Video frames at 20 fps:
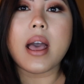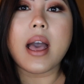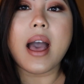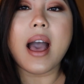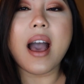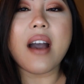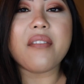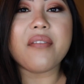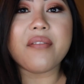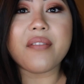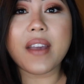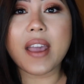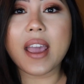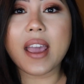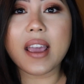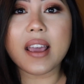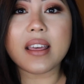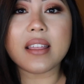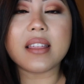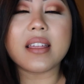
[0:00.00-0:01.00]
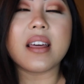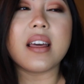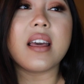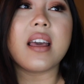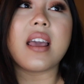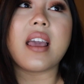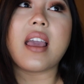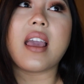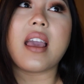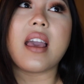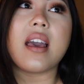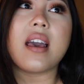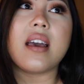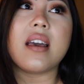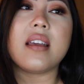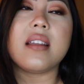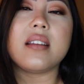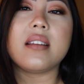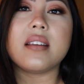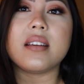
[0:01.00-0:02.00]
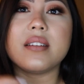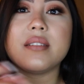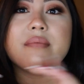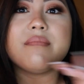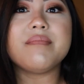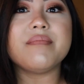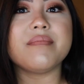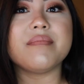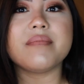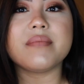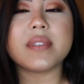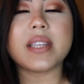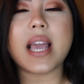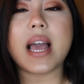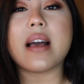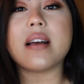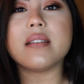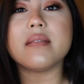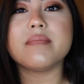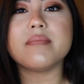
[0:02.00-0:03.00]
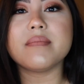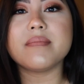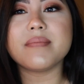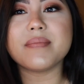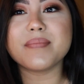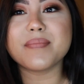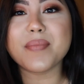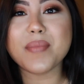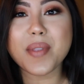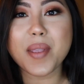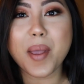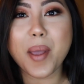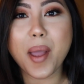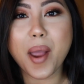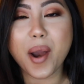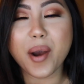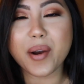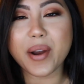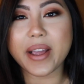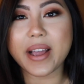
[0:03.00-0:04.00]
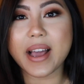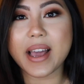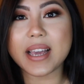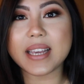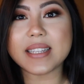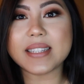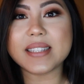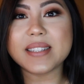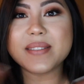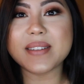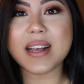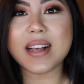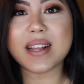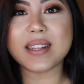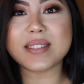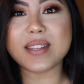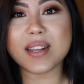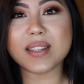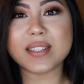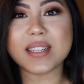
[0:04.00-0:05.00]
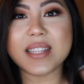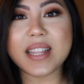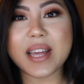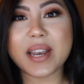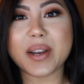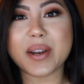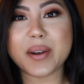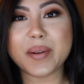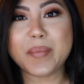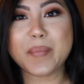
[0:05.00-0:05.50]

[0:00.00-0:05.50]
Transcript: have faith, and yeah. All right guys, I'll talk to you later.